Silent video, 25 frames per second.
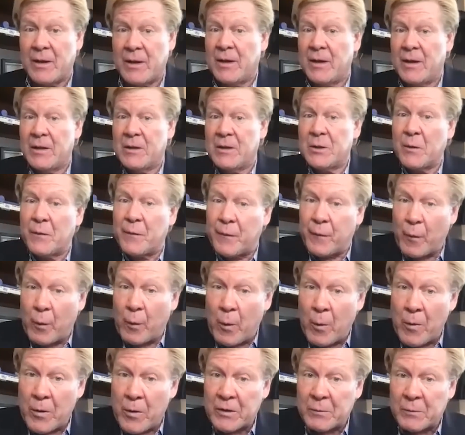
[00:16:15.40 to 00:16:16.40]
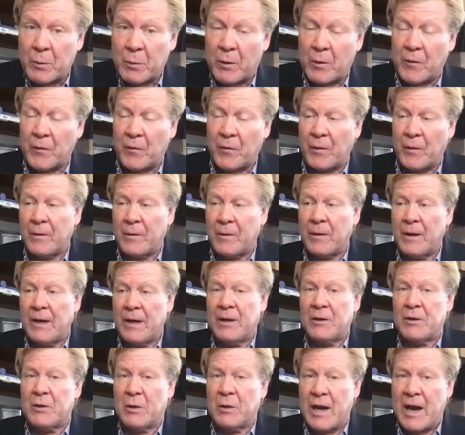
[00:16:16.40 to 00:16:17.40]
defer this person,
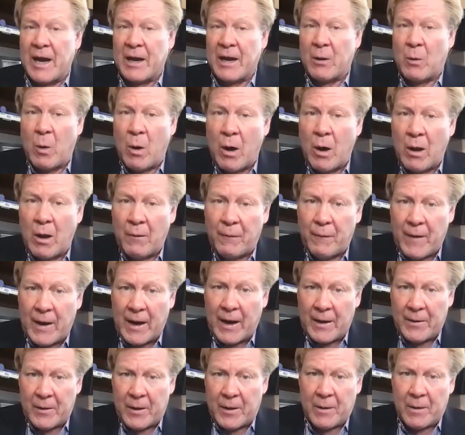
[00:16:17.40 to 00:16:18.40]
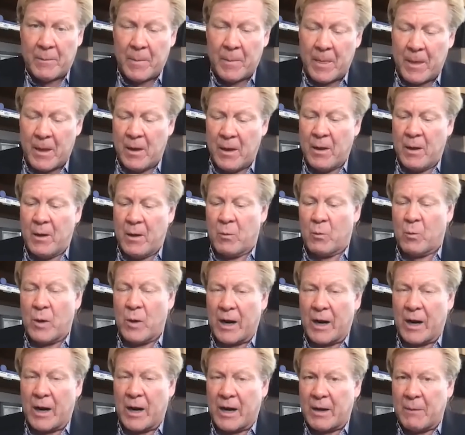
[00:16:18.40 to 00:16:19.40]
do not qualify them,
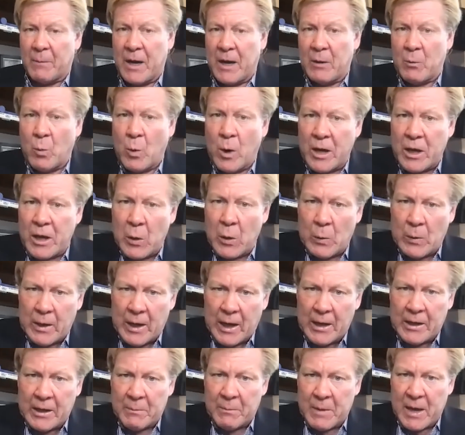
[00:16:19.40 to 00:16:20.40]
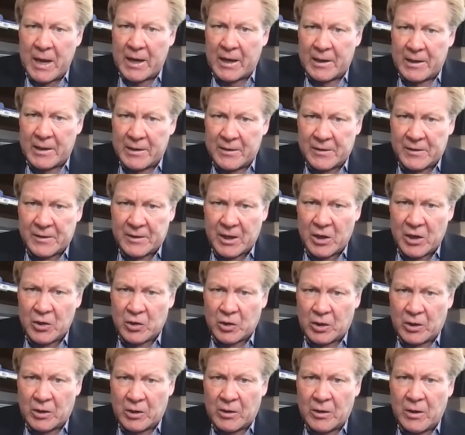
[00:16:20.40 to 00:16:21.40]
recommend what you need to make a
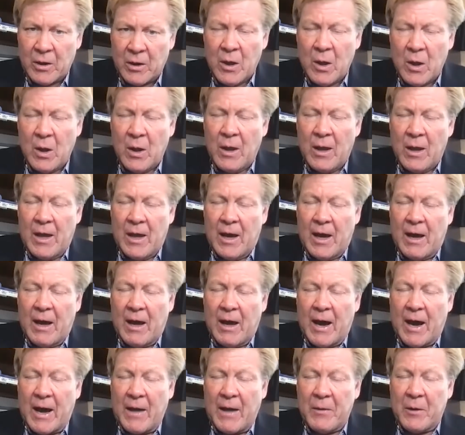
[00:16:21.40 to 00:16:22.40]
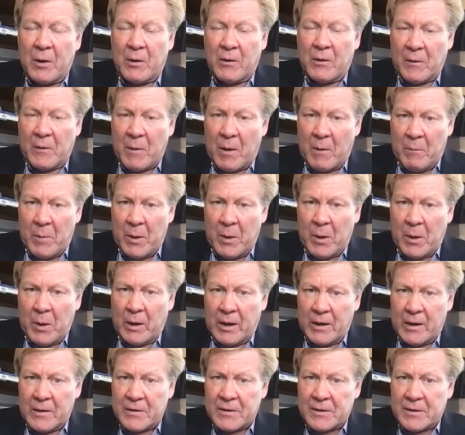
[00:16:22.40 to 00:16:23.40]
decision on their ability
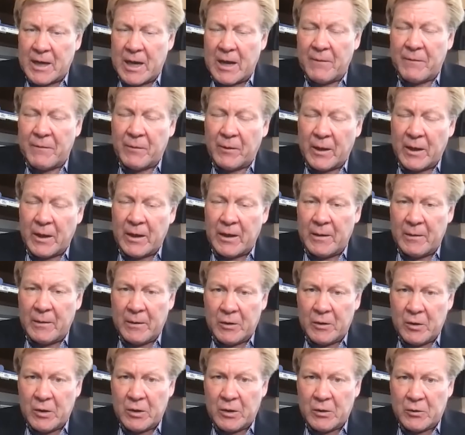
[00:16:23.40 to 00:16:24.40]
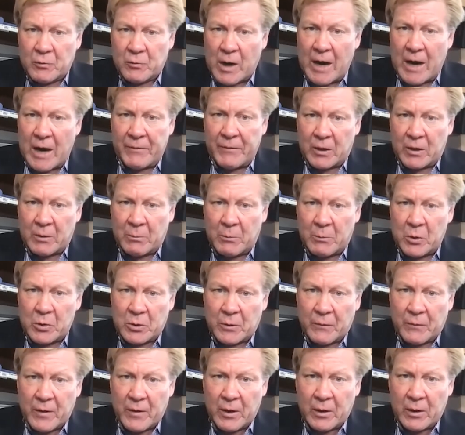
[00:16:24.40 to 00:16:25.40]
to safely drive a commercial
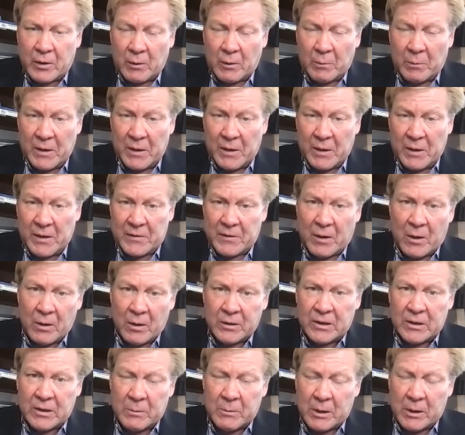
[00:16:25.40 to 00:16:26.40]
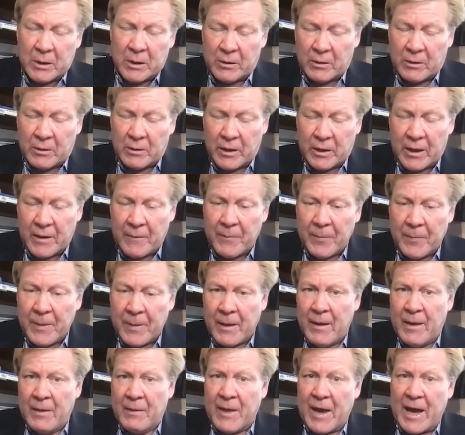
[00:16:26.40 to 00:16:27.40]
vehicle. Because ultimately,
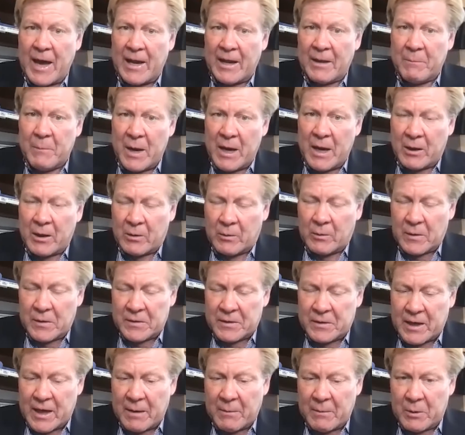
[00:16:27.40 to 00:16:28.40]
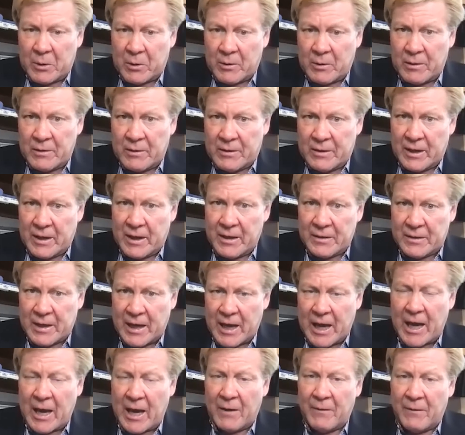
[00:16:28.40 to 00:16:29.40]
that medical examiner does
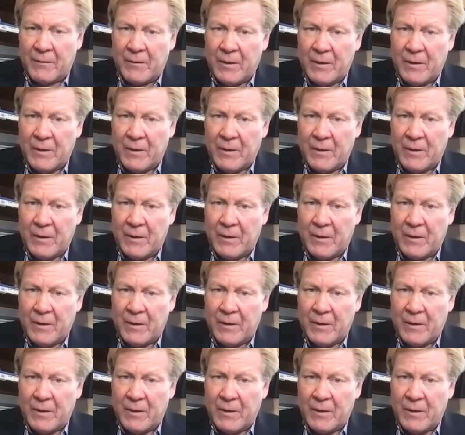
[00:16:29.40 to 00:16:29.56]
have